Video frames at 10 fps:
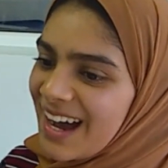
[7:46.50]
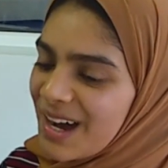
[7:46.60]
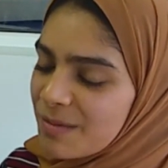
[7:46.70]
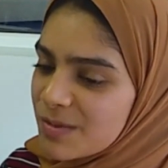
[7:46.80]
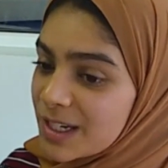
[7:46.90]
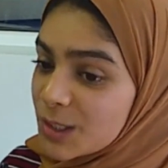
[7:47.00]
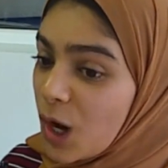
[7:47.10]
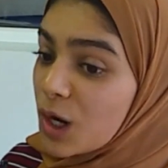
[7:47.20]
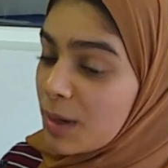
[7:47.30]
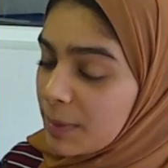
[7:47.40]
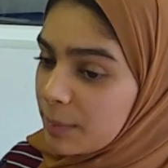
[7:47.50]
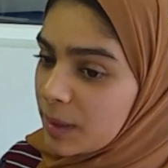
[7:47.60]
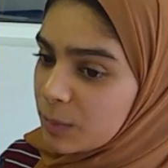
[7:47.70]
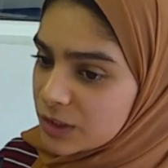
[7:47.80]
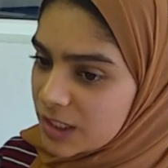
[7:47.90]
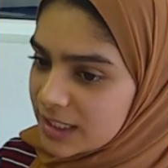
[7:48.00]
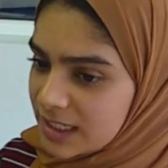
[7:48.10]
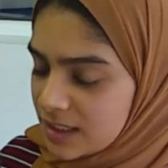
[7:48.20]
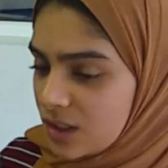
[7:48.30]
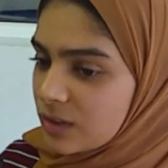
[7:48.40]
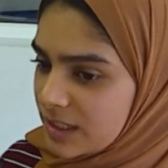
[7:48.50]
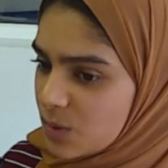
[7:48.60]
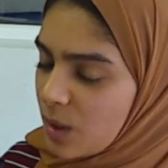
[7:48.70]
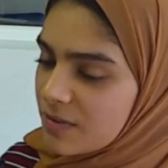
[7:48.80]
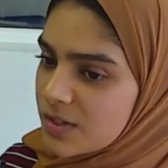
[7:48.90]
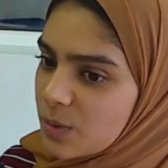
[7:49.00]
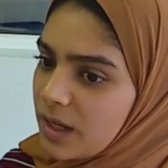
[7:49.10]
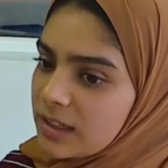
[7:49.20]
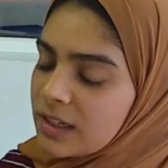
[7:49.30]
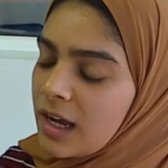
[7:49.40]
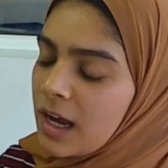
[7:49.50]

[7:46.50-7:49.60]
So I told him about my project, and I told his wife as well.